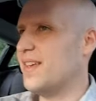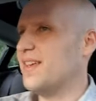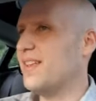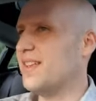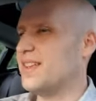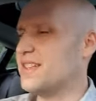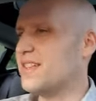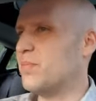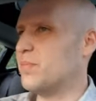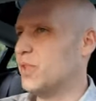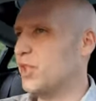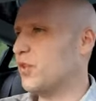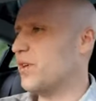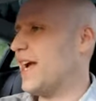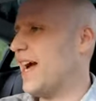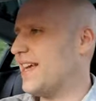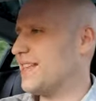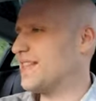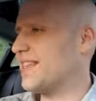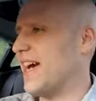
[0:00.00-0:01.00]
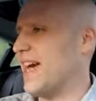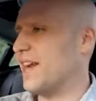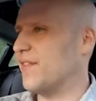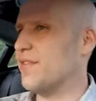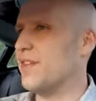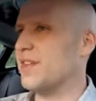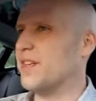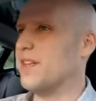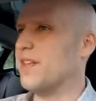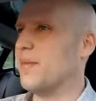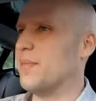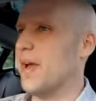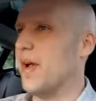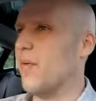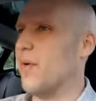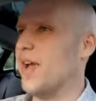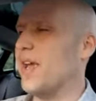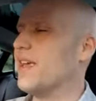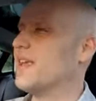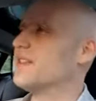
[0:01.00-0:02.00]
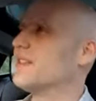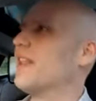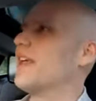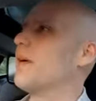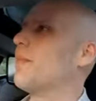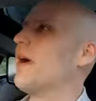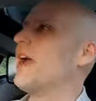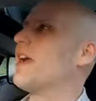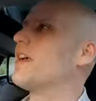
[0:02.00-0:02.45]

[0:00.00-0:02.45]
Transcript: This blue guy's kind of in my way. He's like my